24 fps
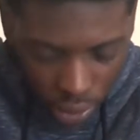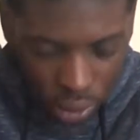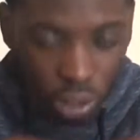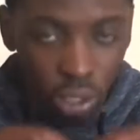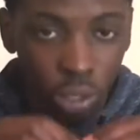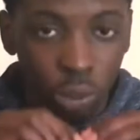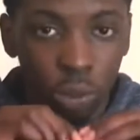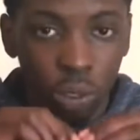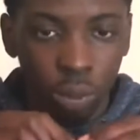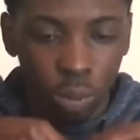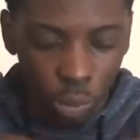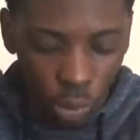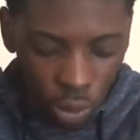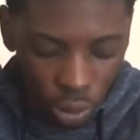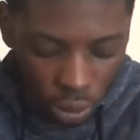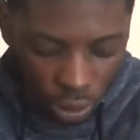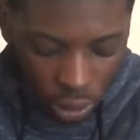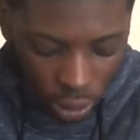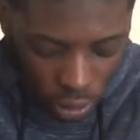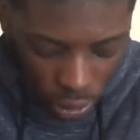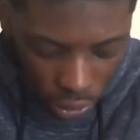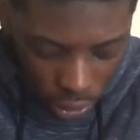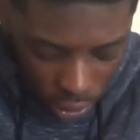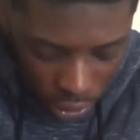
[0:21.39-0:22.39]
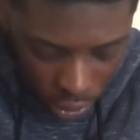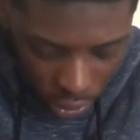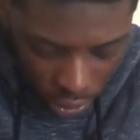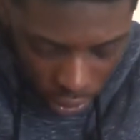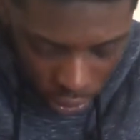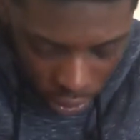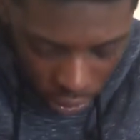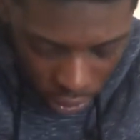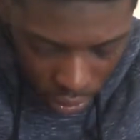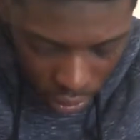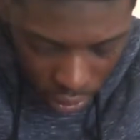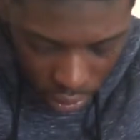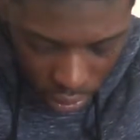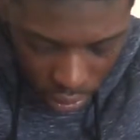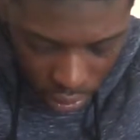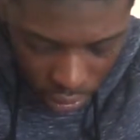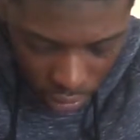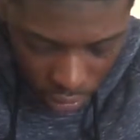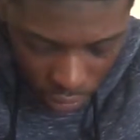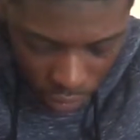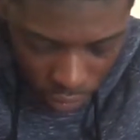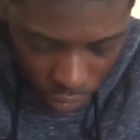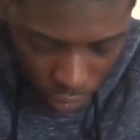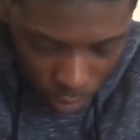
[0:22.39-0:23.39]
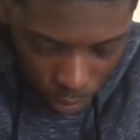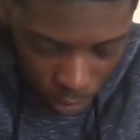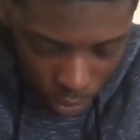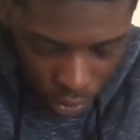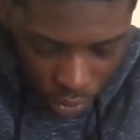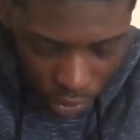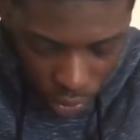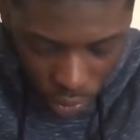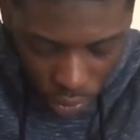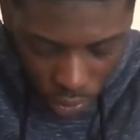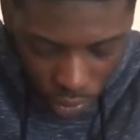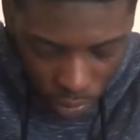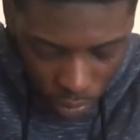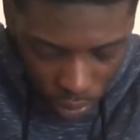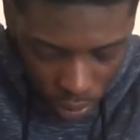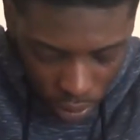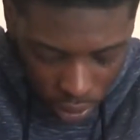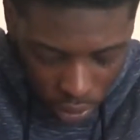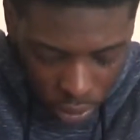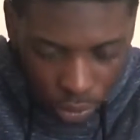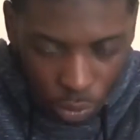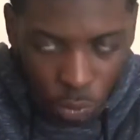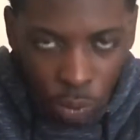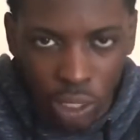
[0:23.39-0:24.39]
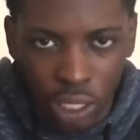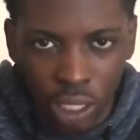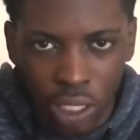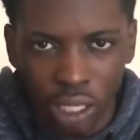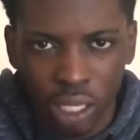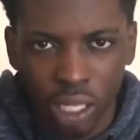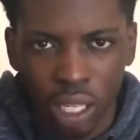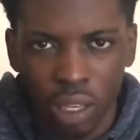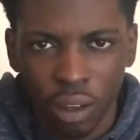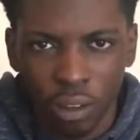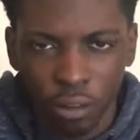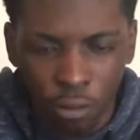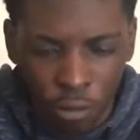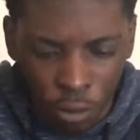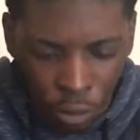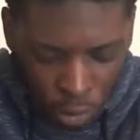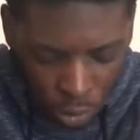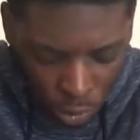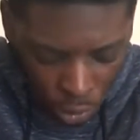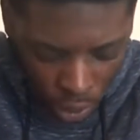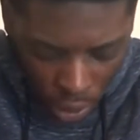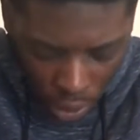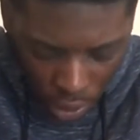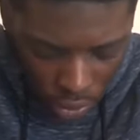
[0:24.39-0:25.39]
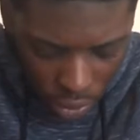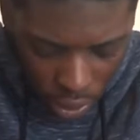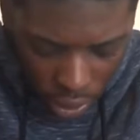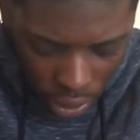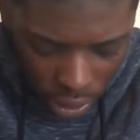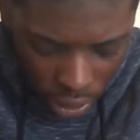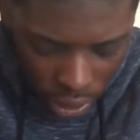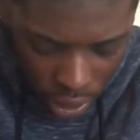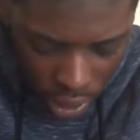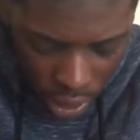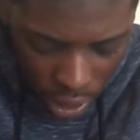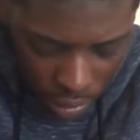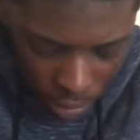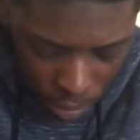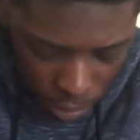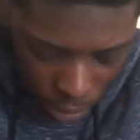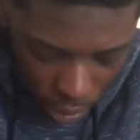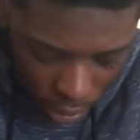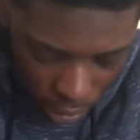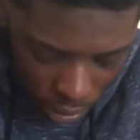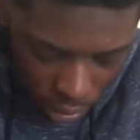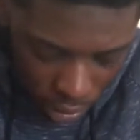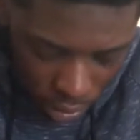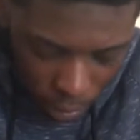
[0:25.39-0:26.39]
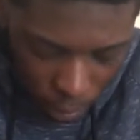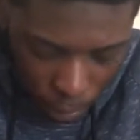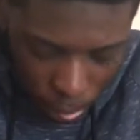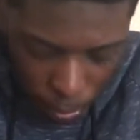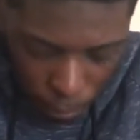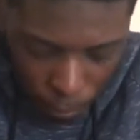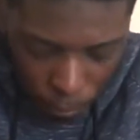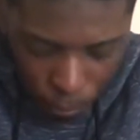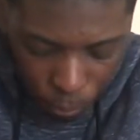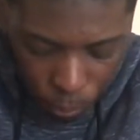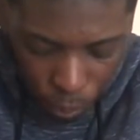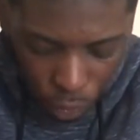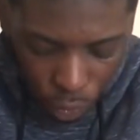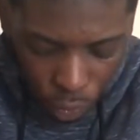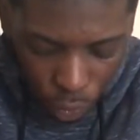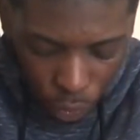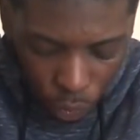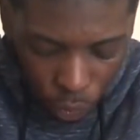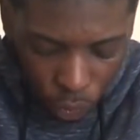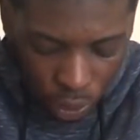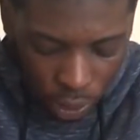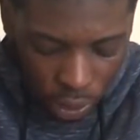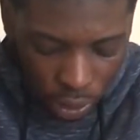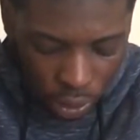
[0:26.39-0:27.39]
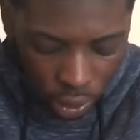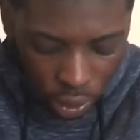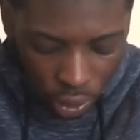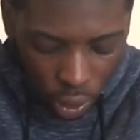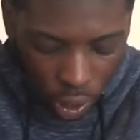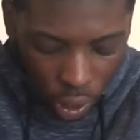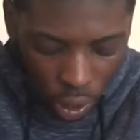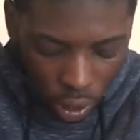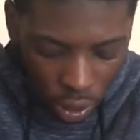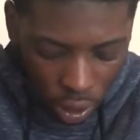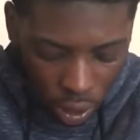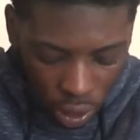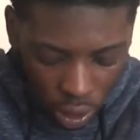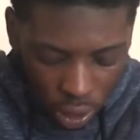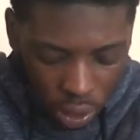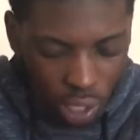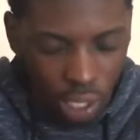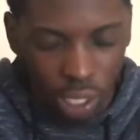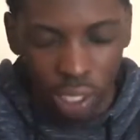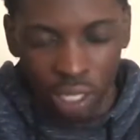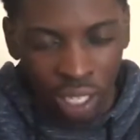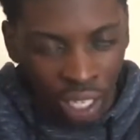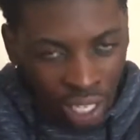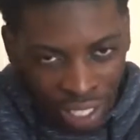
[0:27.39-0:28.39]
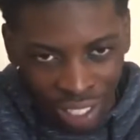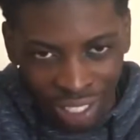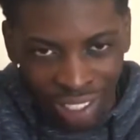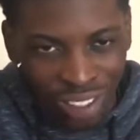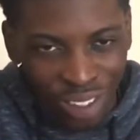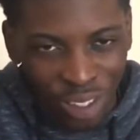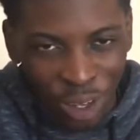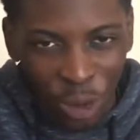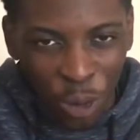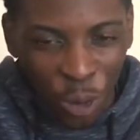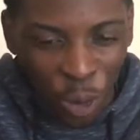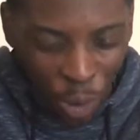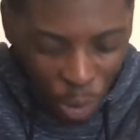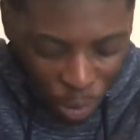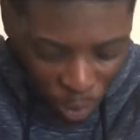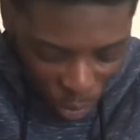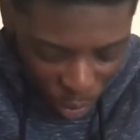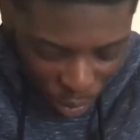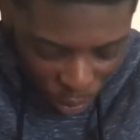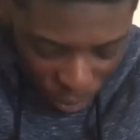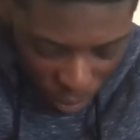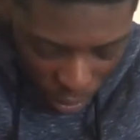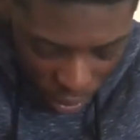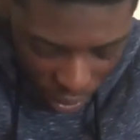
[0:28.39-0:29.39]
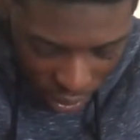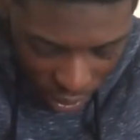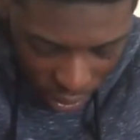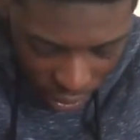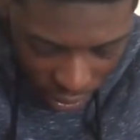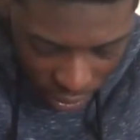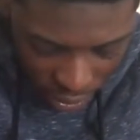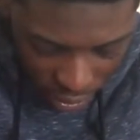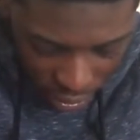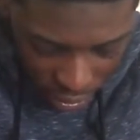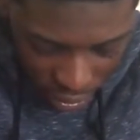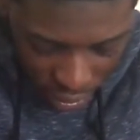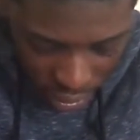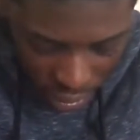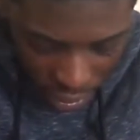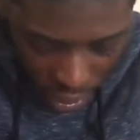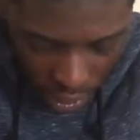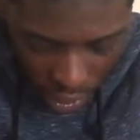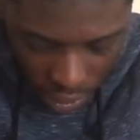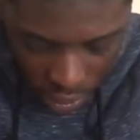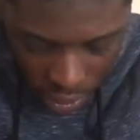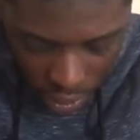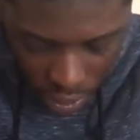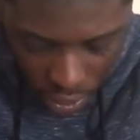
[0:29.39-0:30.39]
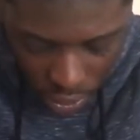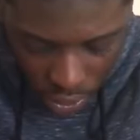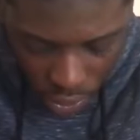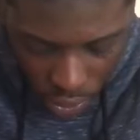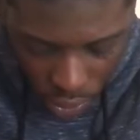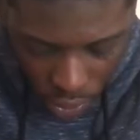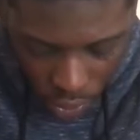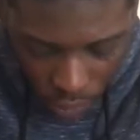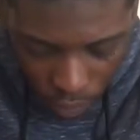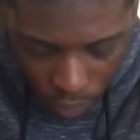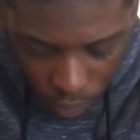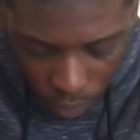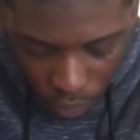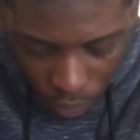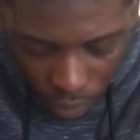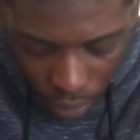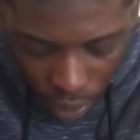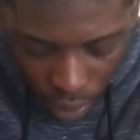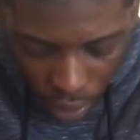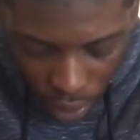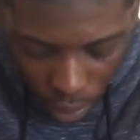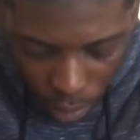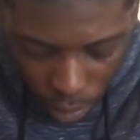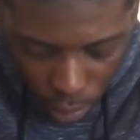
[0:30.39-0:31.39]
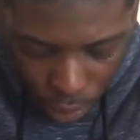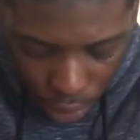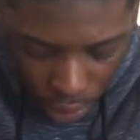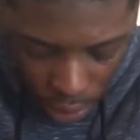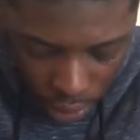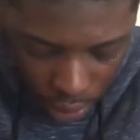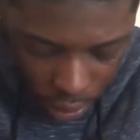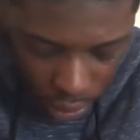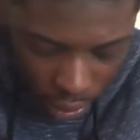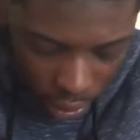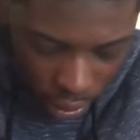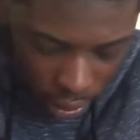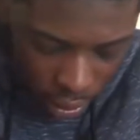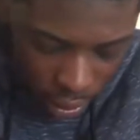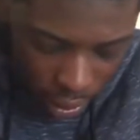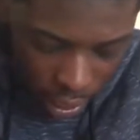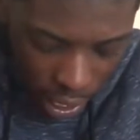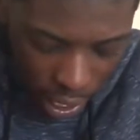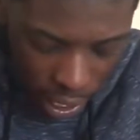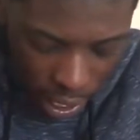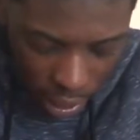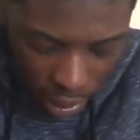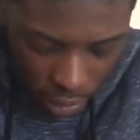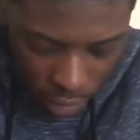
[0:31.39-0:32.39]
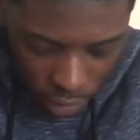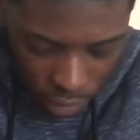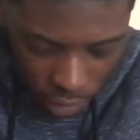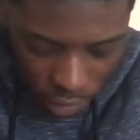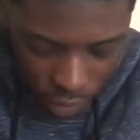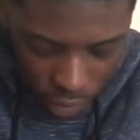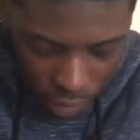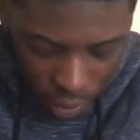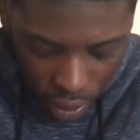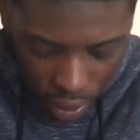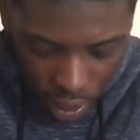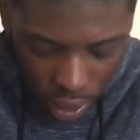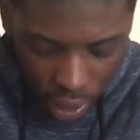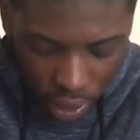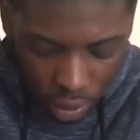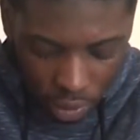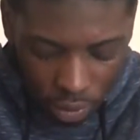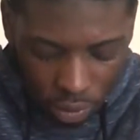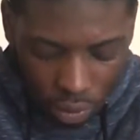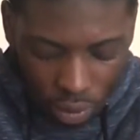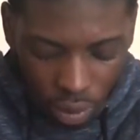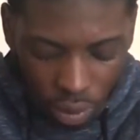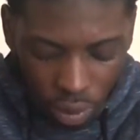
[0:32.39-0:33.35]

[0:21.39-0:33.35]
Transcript: so it's more easier to eat. You feel me, YouTube? Because when it's like full, I don't know how to say it, but when it's long, uh, like no homo, but it's just not good. So I'm baking it in halves right now.